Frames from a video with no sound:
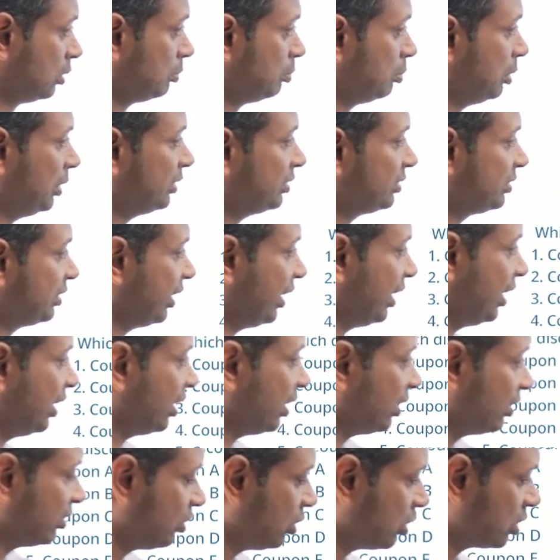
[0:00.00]
Plus
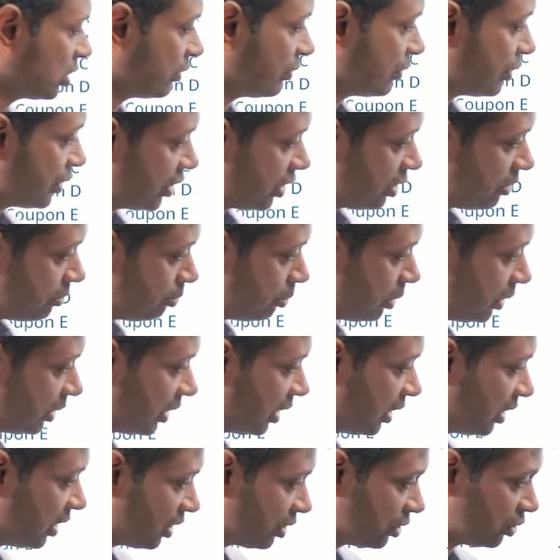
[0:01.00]
300 is not sufficient, plus
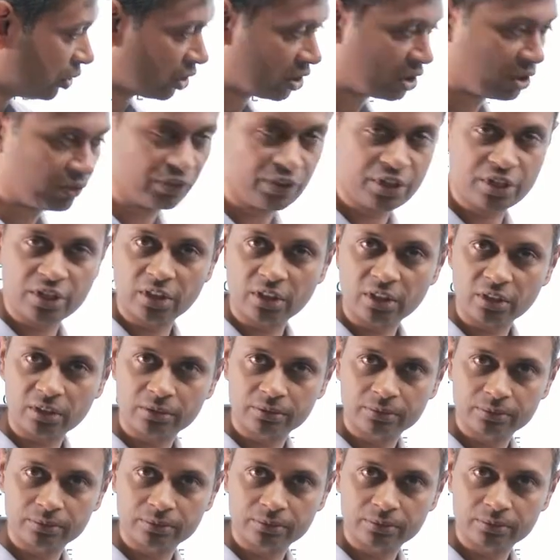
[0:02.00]
100 is not sufficient.